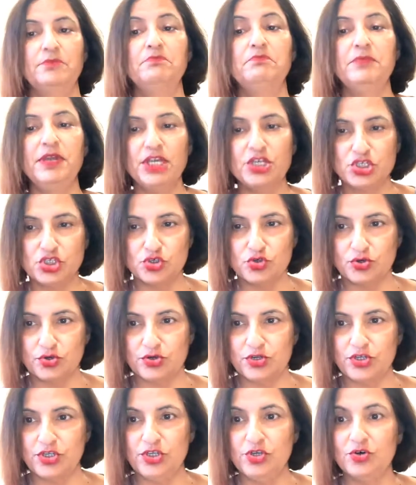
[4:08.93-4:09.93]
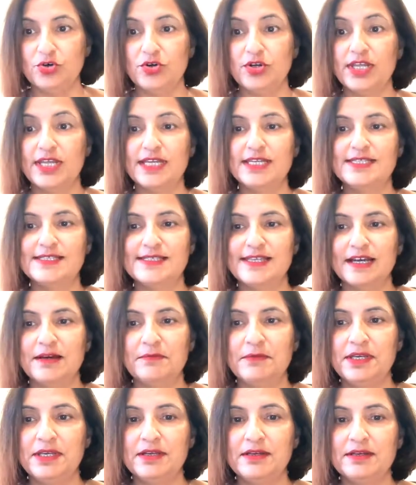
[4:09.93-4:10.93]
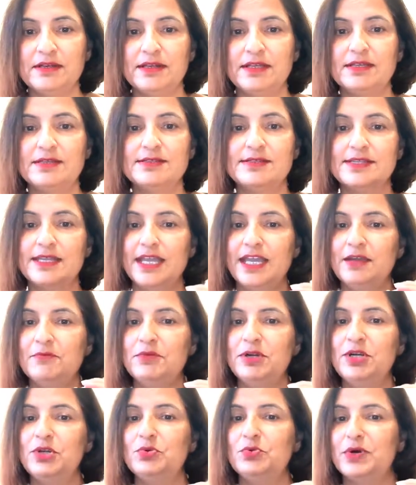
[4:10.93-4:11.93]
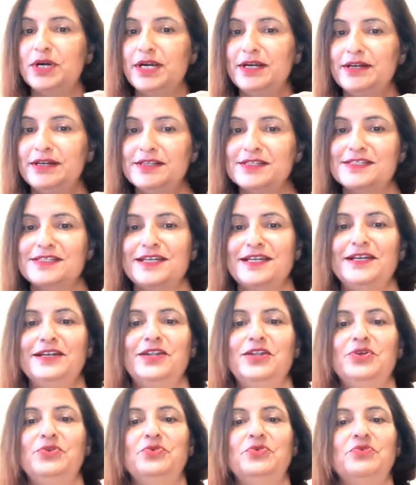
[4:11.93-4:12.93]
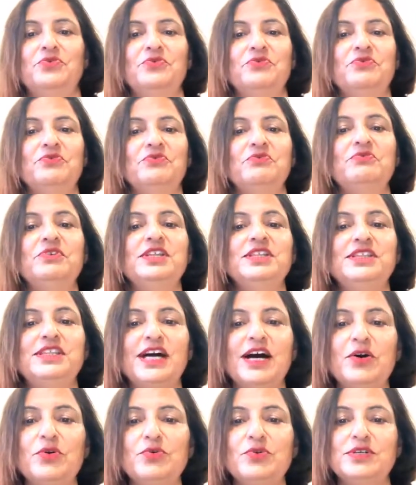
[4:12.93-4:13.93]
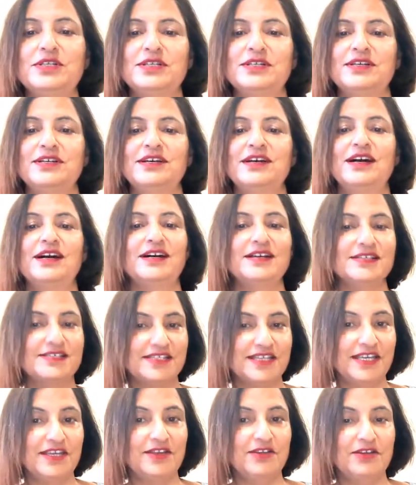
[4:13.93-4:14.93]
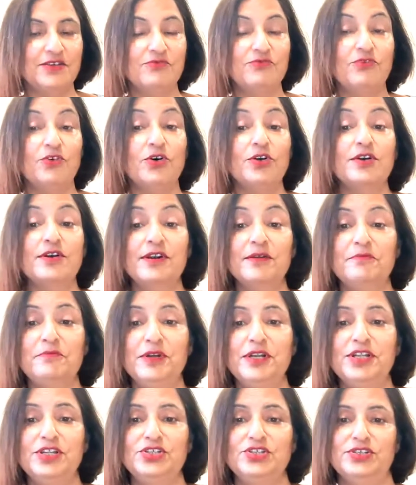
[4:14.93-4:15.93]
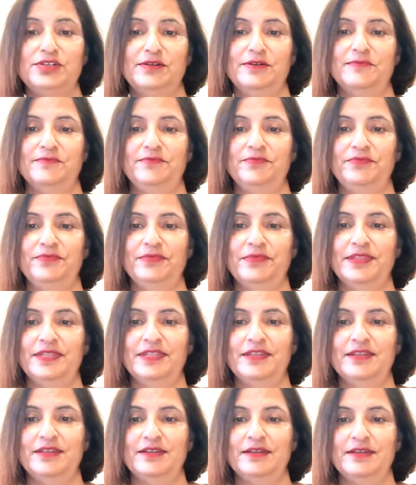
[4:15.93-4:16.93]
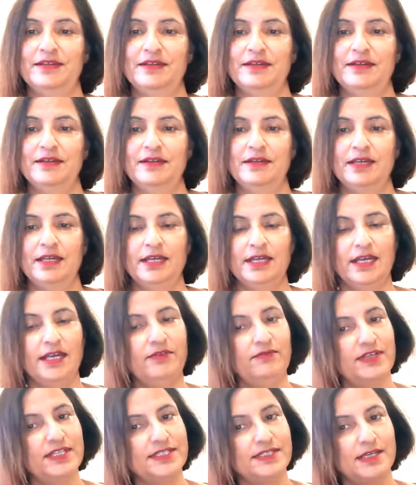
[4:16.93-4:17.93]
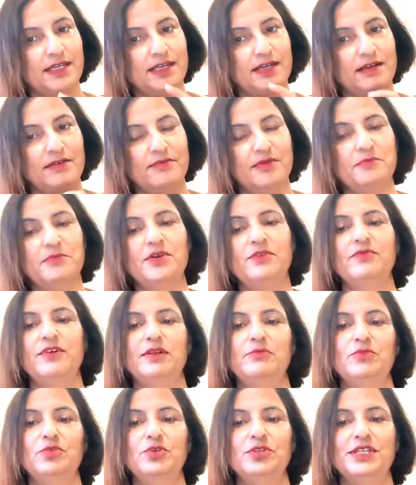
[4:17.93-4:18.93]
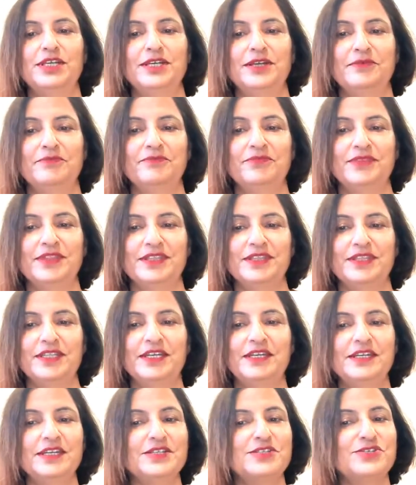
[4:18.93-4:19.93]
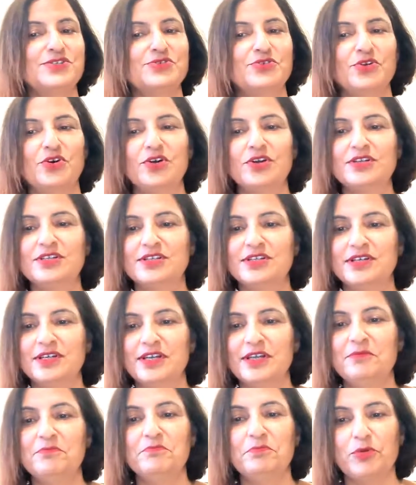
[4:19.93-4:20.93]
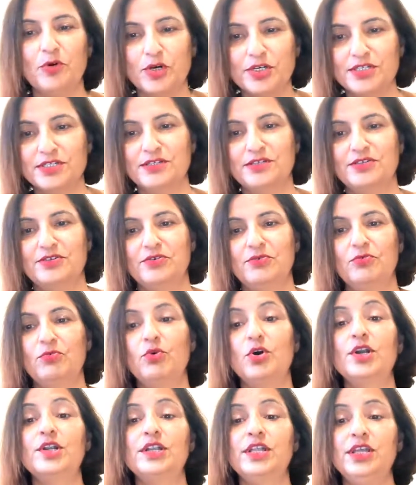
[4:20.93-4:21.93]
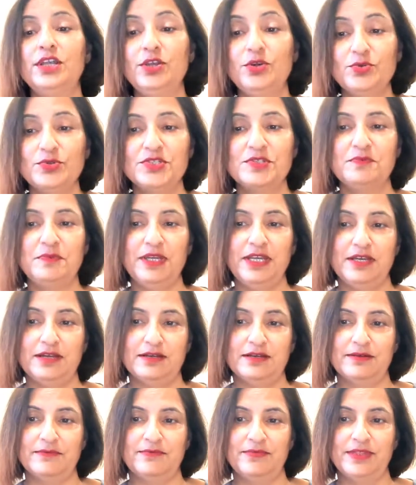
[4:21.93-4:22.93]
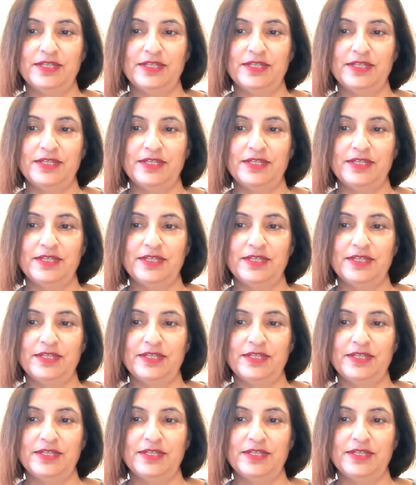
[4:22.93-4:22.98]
Make sure your examiner is able to understand you without asking for repetition. And once again, remember one more thing, that is not important what you speak.